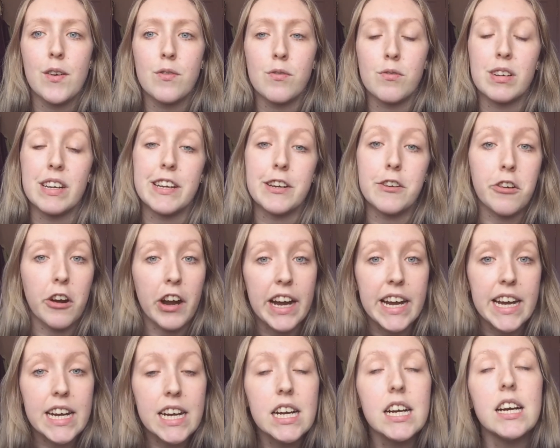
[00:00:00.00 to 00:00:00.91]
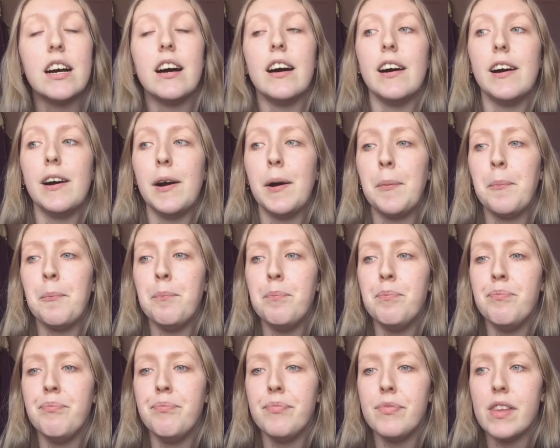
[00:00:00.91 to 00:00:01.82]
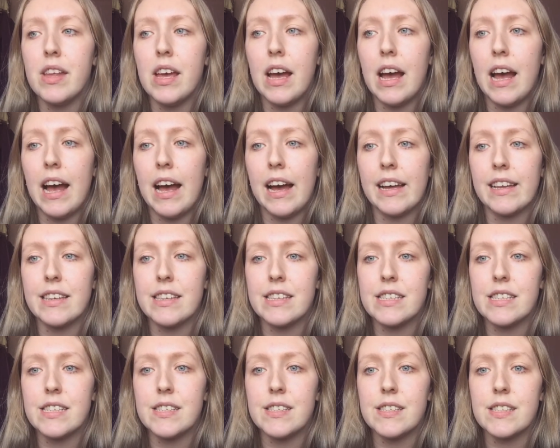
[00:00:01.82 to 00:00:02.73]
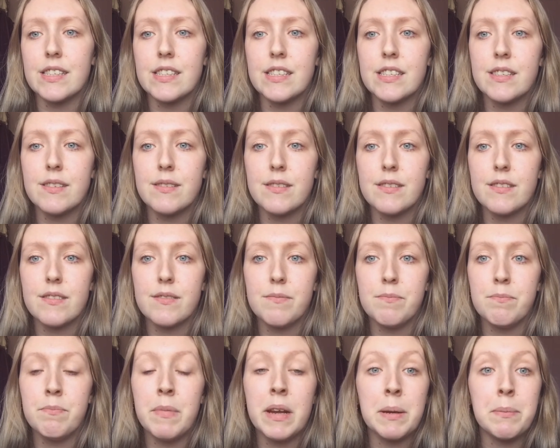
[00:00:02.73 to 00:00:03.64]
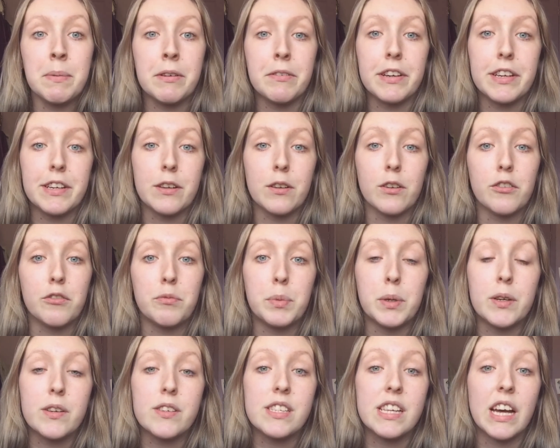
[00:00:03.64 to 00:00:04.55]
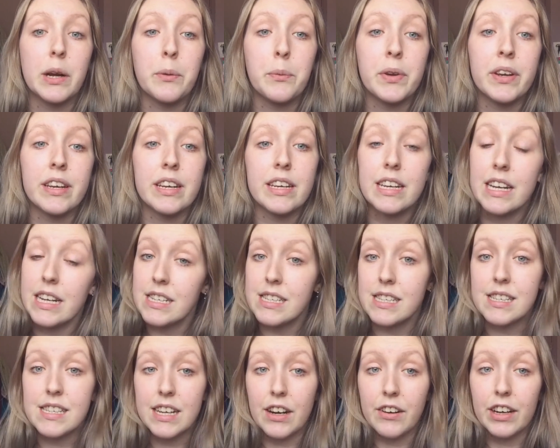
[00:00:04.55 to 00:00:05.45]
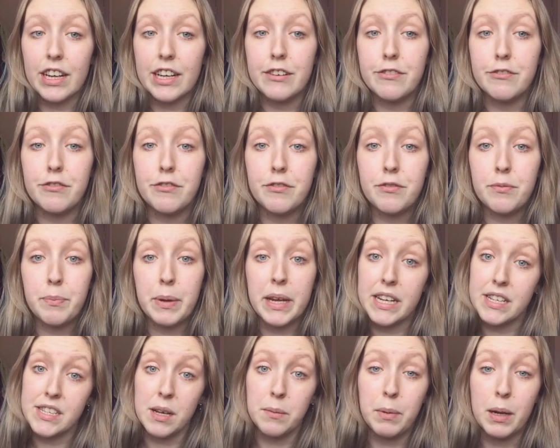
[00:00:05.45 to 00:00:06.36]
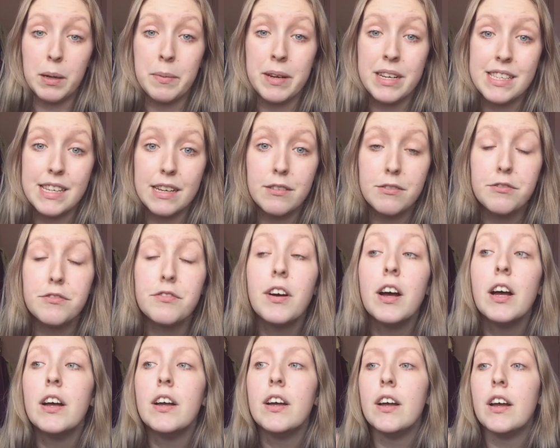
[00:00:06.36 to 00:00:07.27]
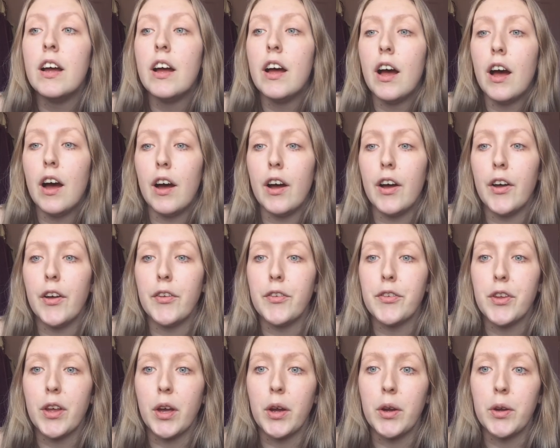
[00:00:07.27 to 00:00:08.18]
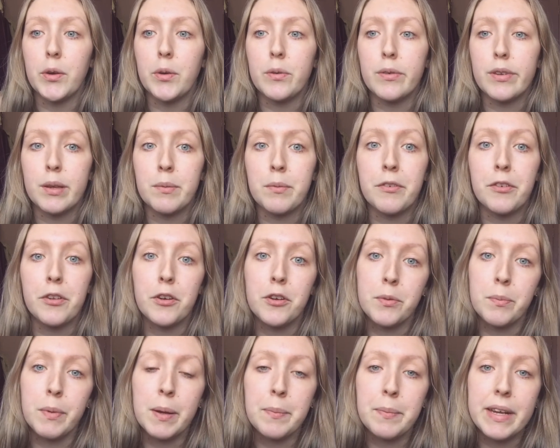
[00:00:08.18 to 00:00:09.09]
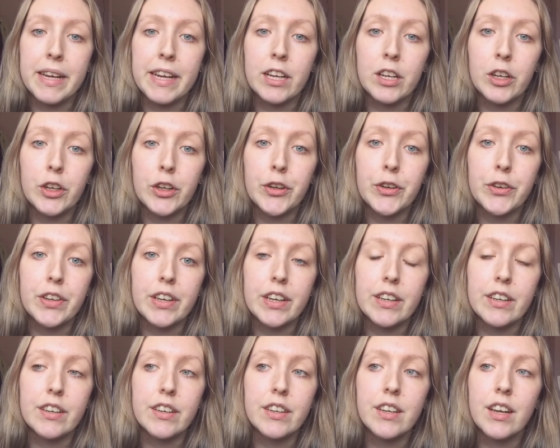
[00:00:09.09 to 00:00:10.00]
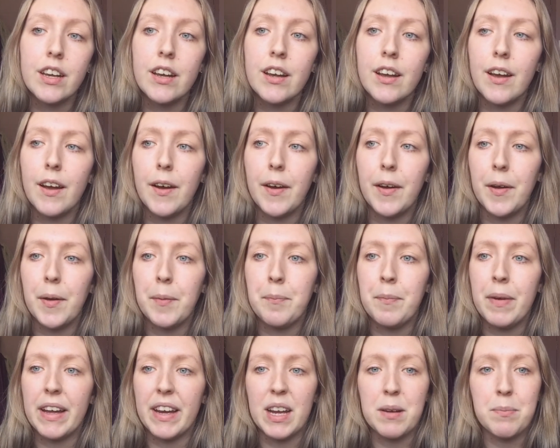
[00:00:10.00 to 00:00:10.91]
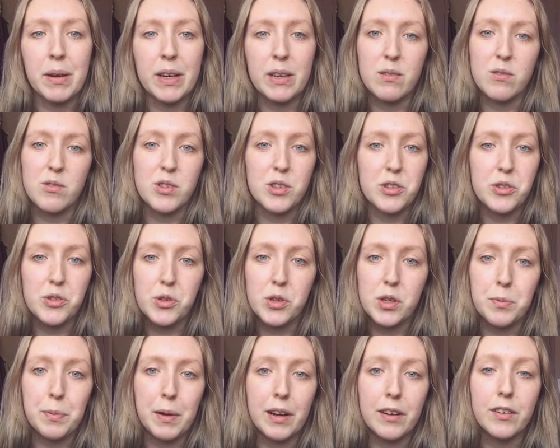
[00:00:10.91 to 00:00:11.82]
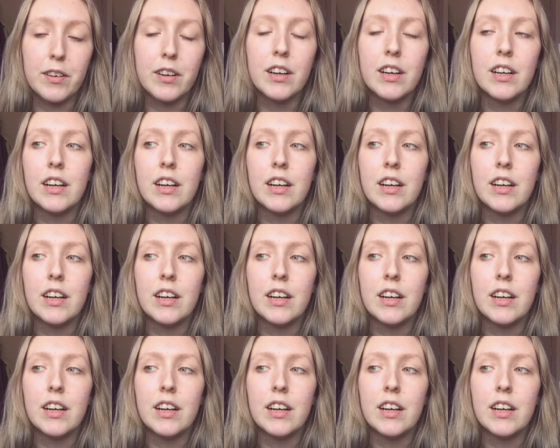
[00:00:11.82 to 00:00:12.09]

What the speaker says: really great, and has made me read a lot of books that I wouldn't necessarily have picked up by myself. So some of those might be included, and I might also talk about